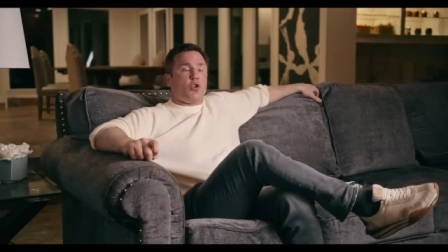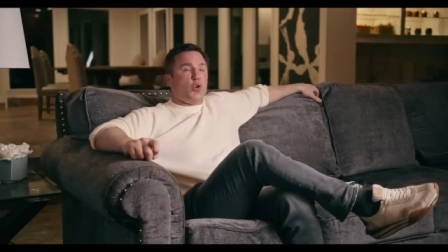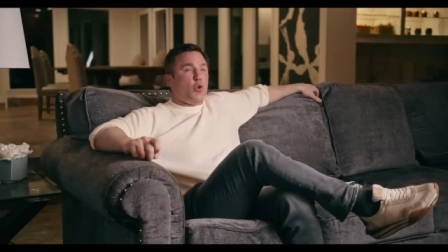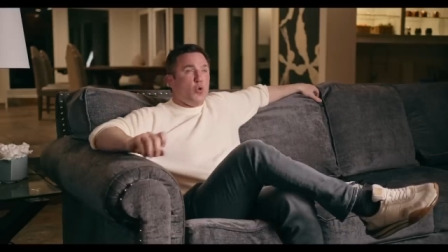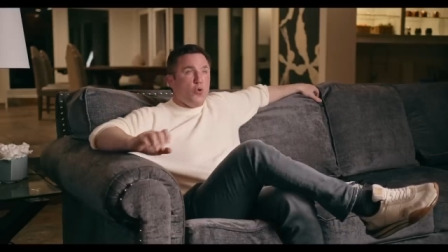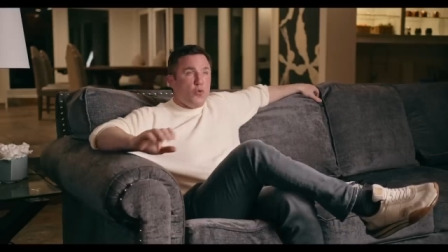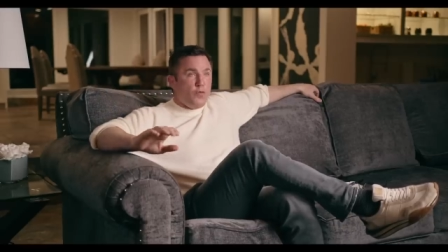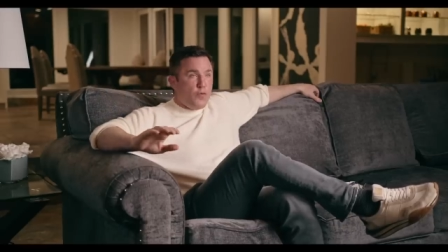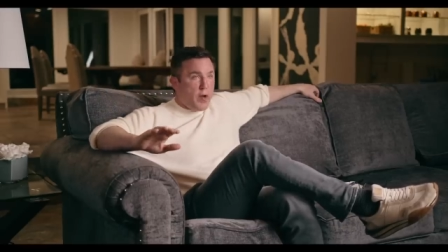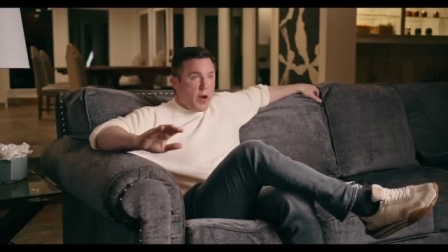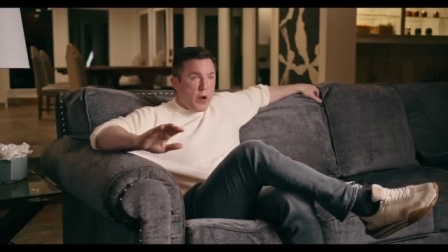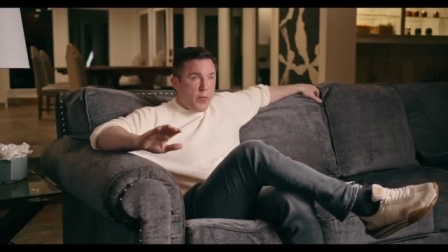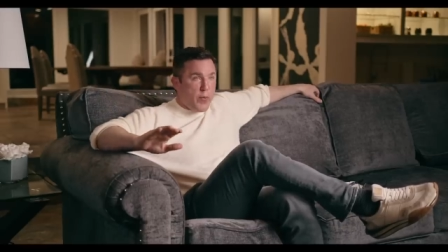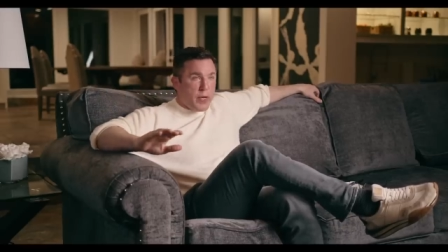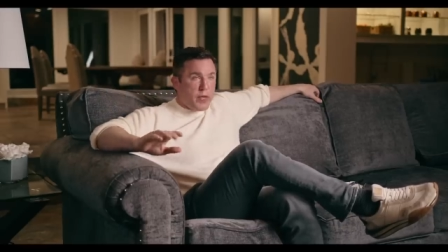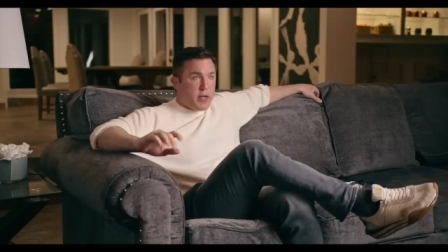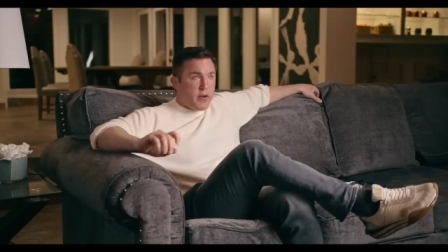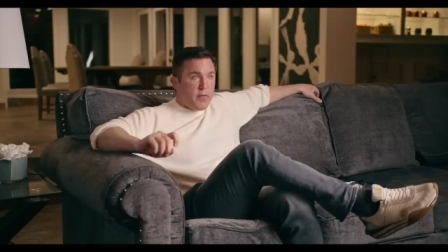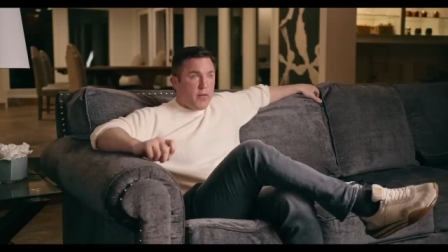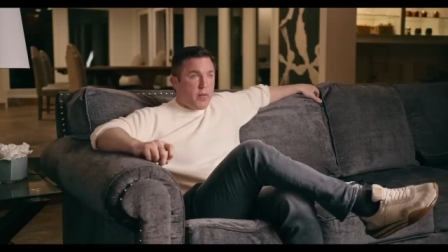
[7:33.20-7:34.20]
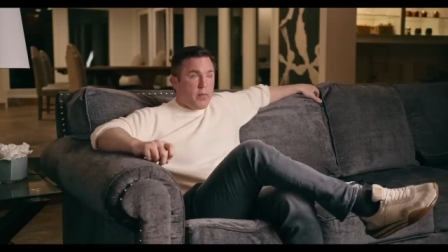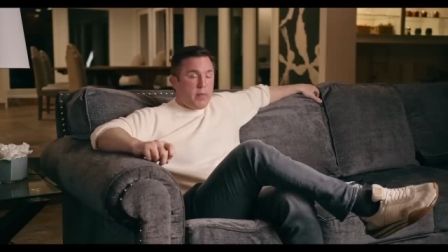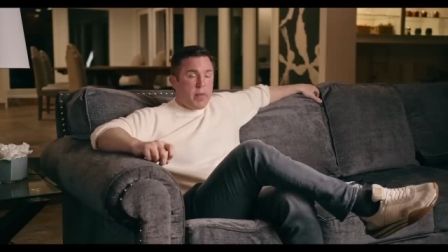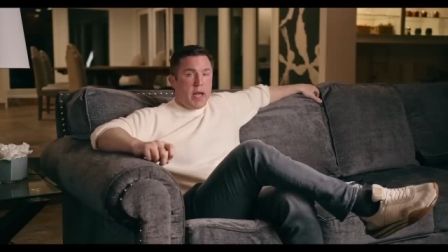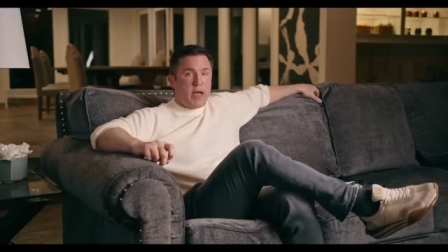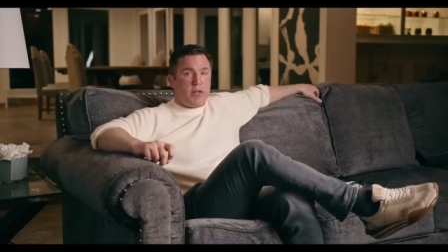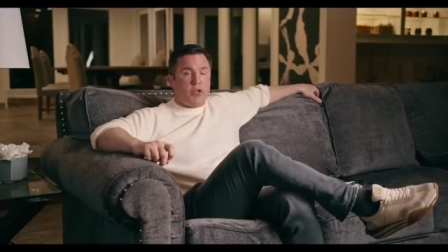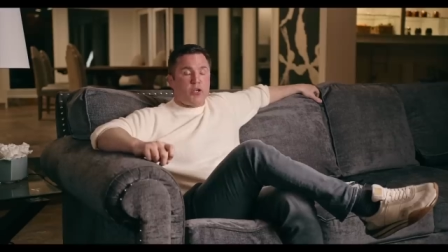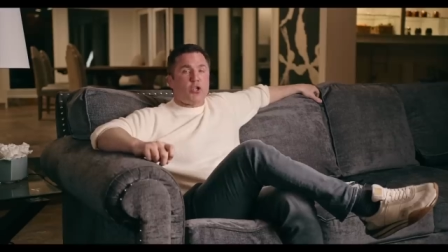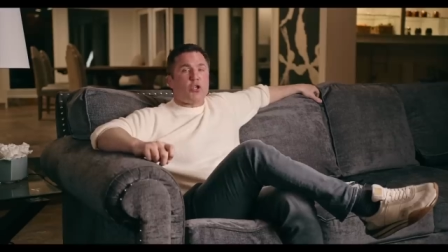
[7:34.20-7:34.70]
2 very different
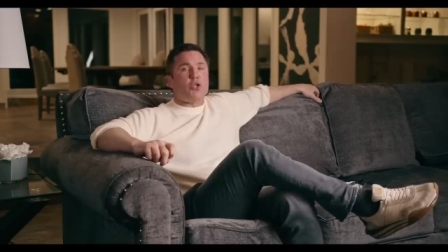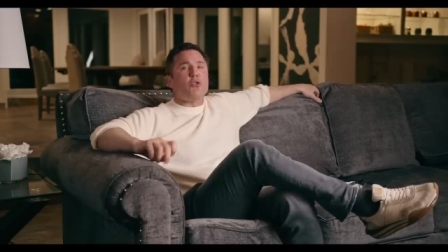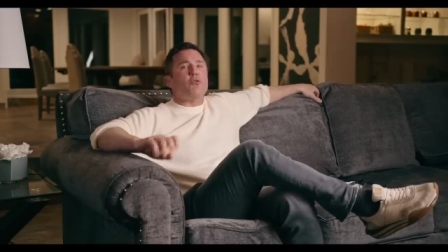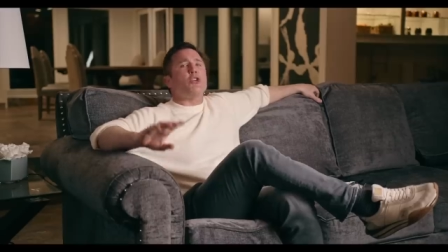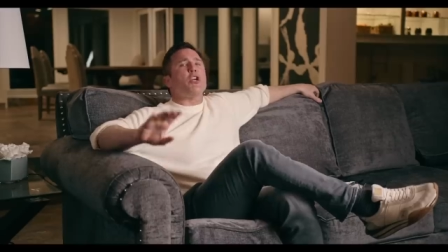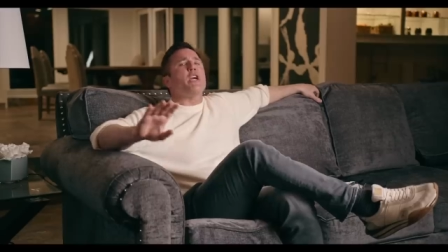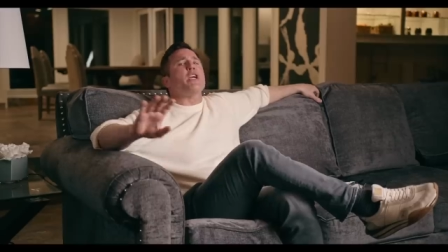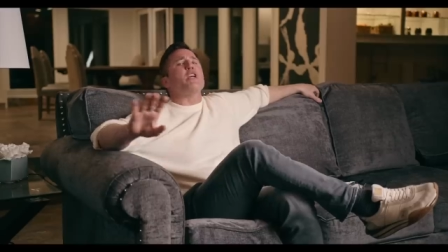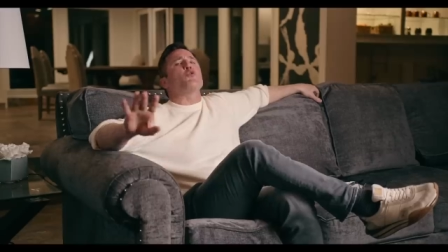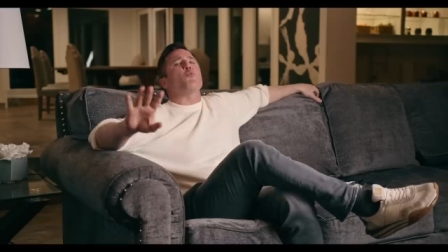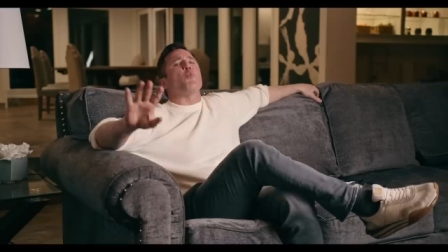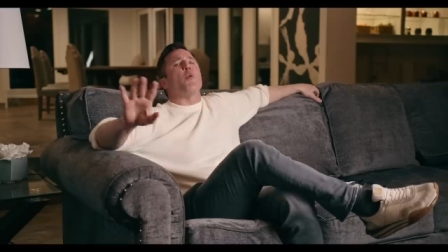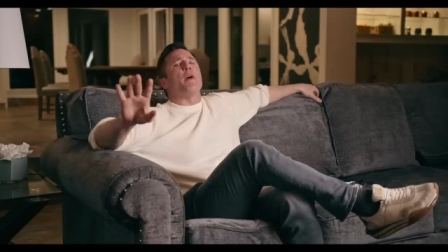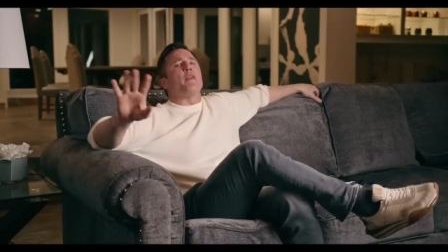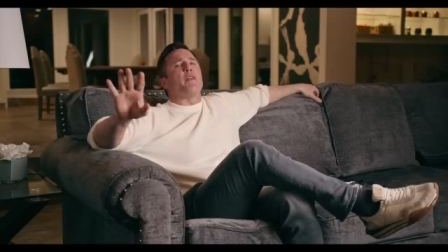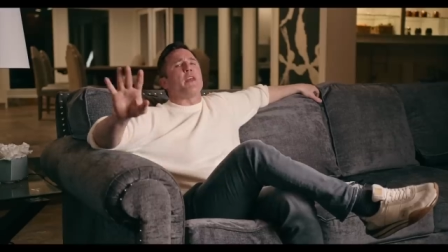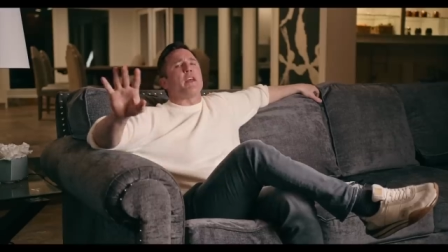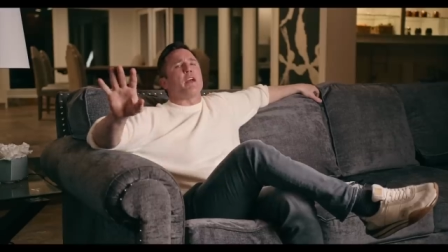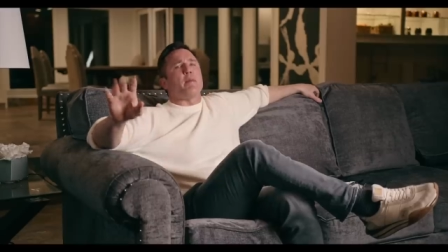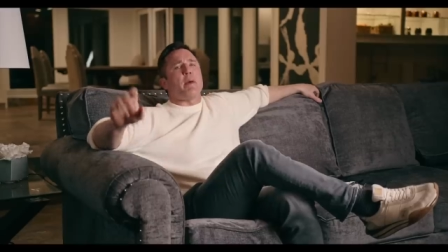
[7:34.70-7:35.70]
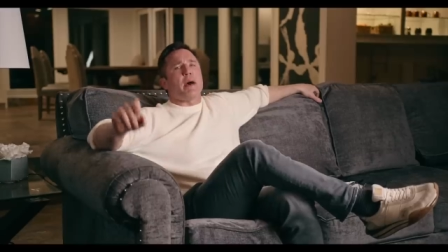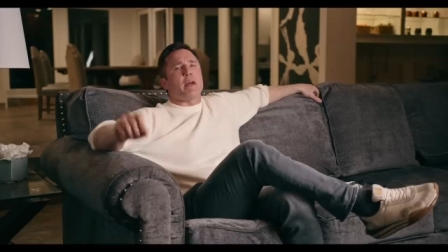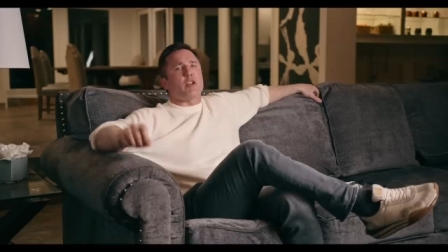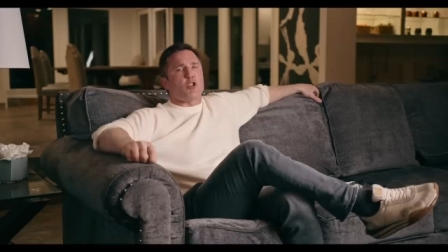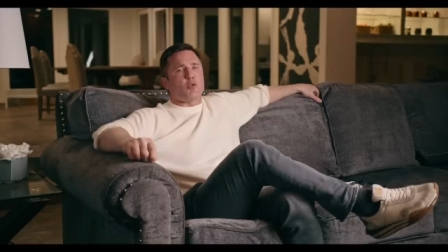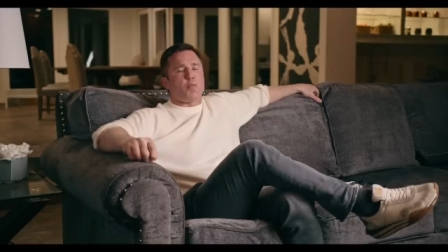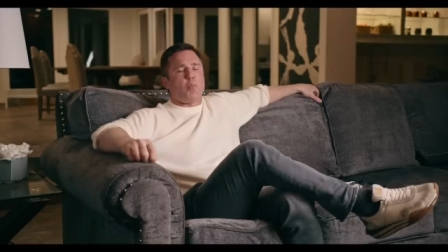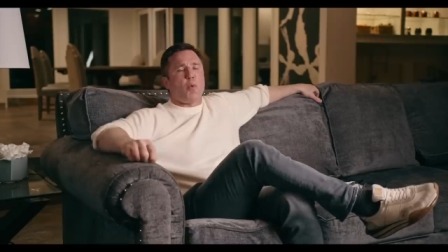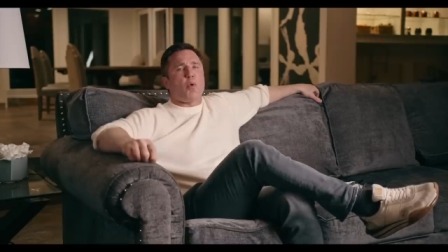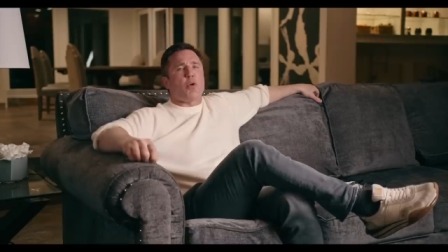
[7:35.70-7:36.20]
matches. You change one thing about a
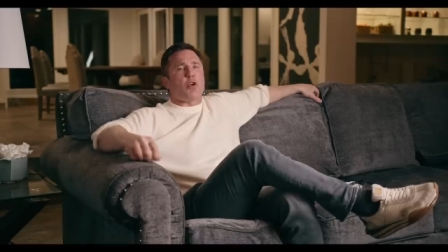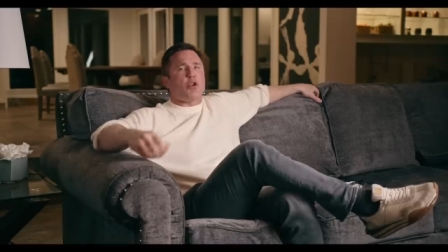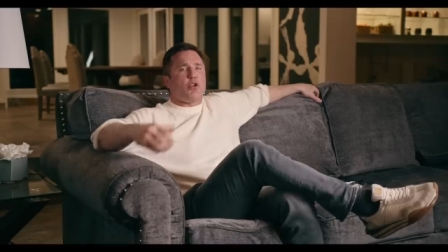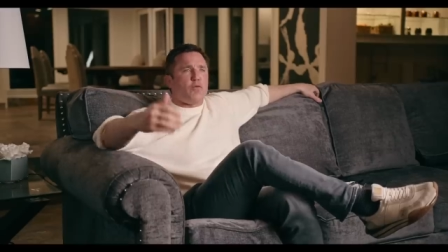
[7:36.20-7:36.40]
sport,